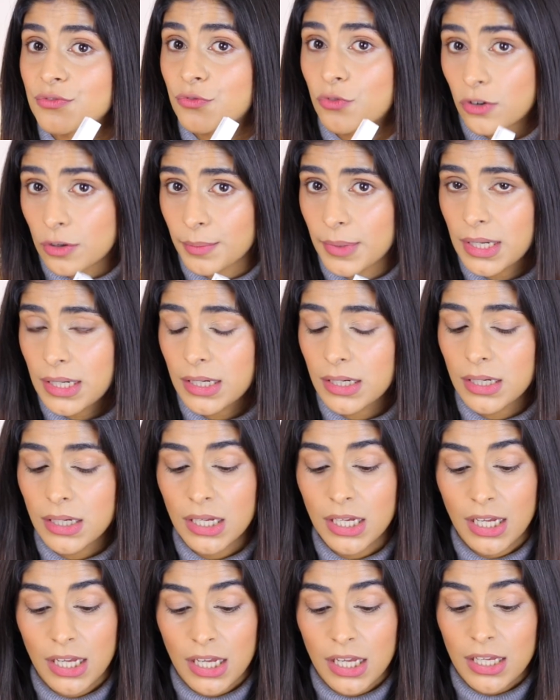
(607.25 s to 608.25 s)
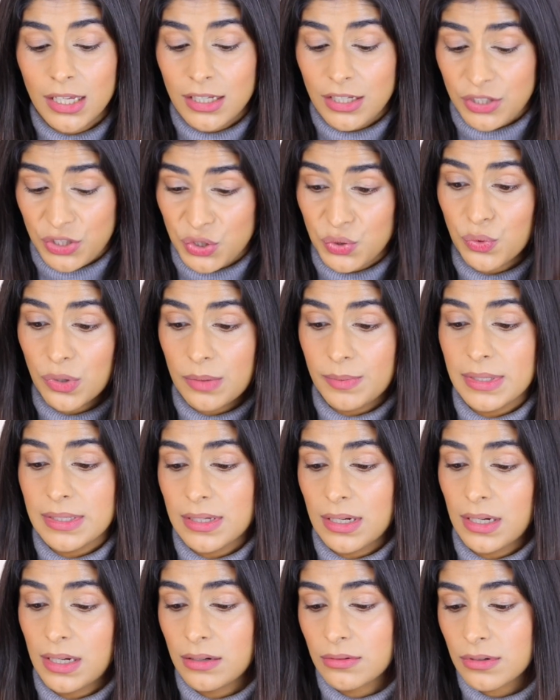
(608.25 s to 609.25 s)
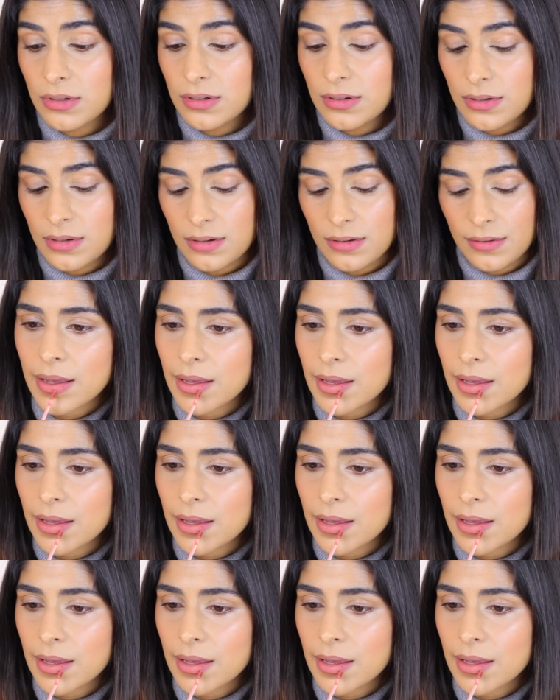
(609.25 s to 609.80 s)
formula, you are missing out.